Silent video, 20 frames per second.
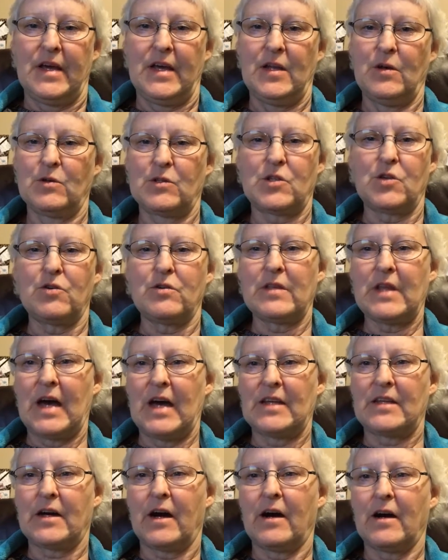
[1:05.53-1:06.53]
And it was during
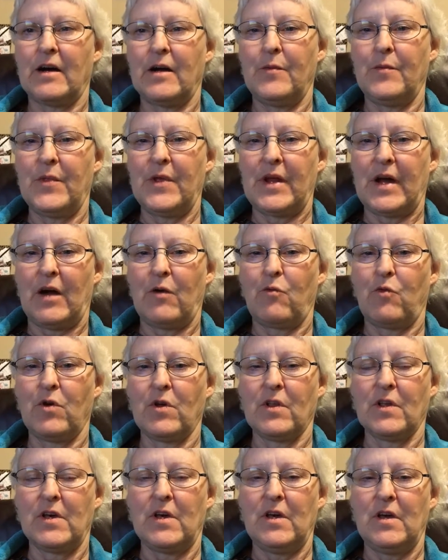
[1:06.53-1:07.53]
that time that I
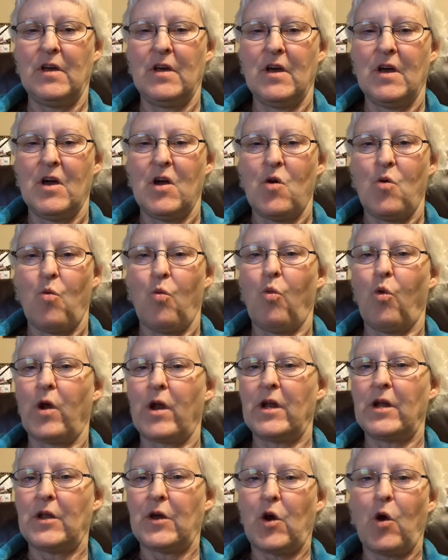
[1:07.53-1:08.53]
really
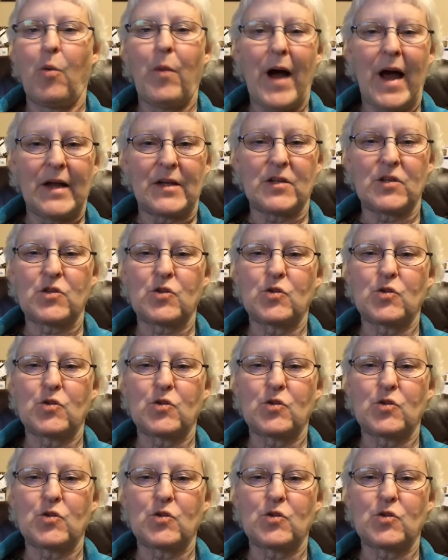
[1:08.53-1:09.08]
wanted to go back to